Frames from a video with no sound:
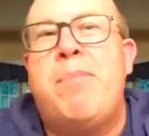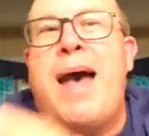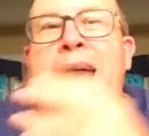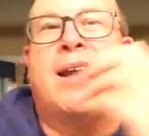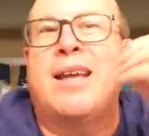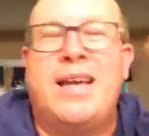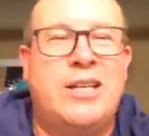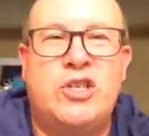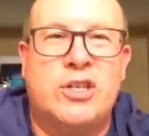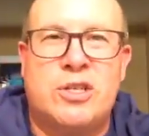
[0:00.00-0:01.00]
back
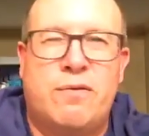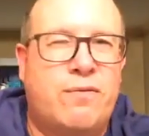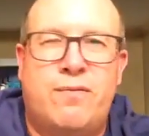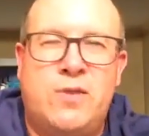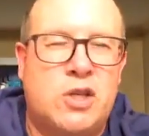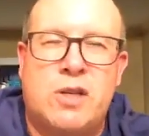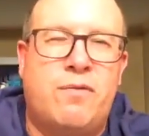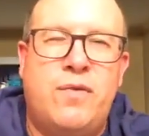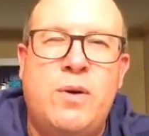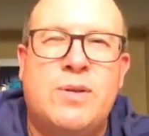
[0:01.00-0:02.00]
in just a
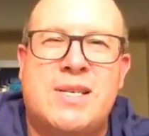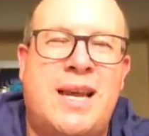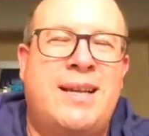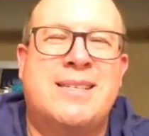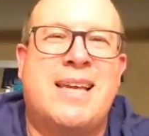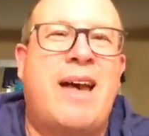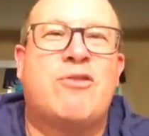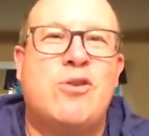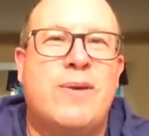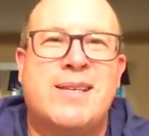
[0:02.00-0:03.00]
few seconds
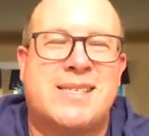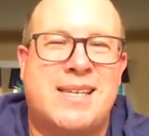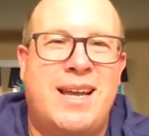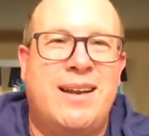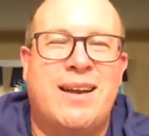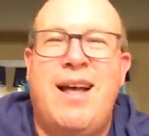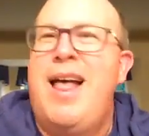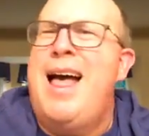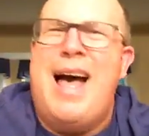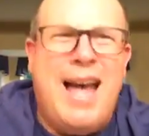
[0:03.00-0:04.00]
after you hit send.
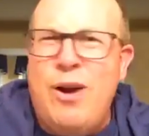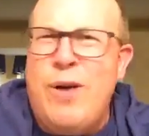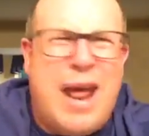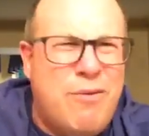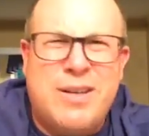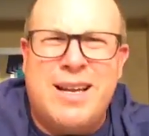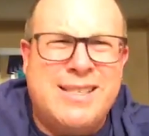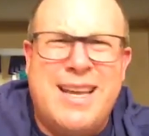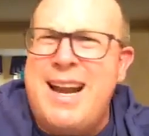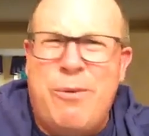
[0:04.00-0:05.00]
I don't
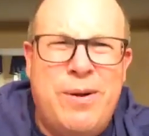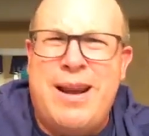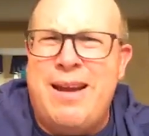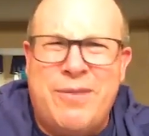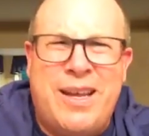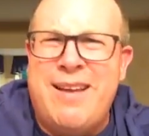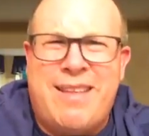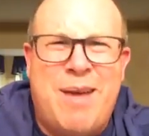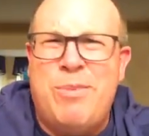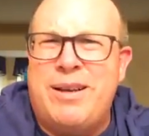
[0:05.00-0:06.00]
advertise that. I wouldn't advocate
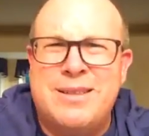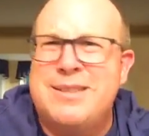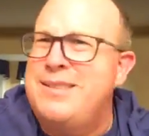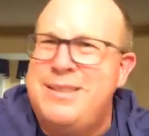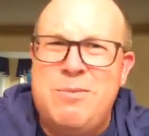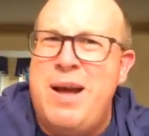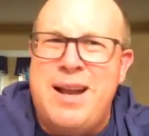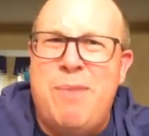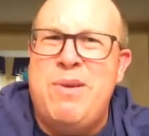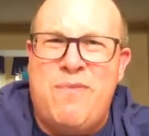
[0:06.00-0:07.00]
that because you might
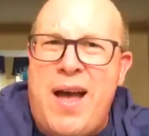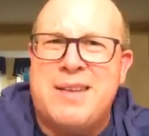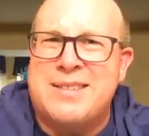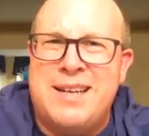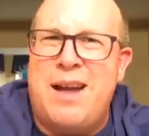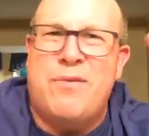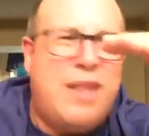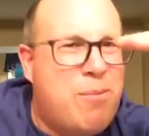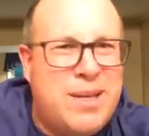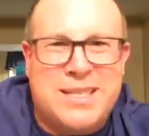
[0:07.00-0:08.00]
not be fast enough and
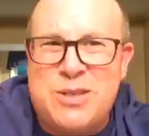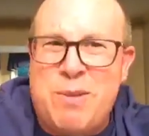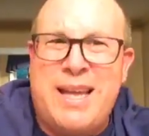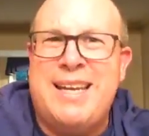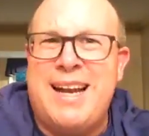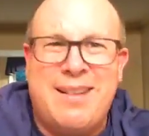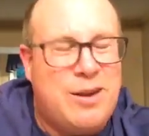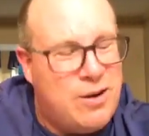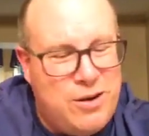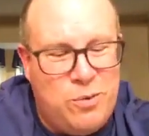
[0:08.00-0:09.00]
that message might get out
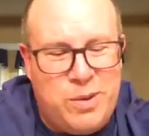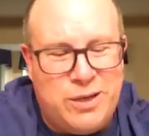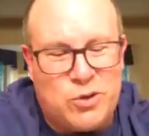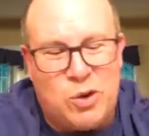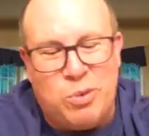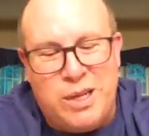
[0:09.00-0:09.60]
there and you'll be in trouble